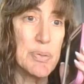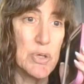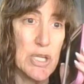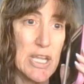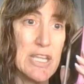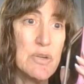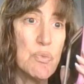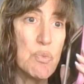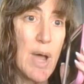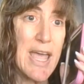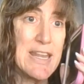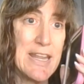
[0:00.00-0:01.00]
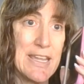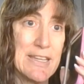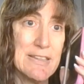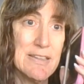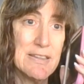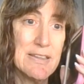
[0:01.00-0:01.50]
put in
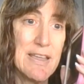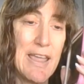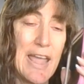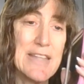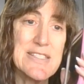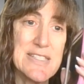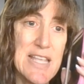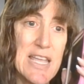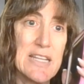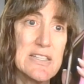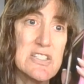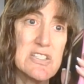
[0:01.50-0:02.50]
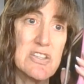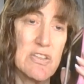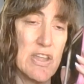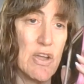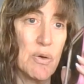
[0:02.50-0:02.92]
writing and sent to the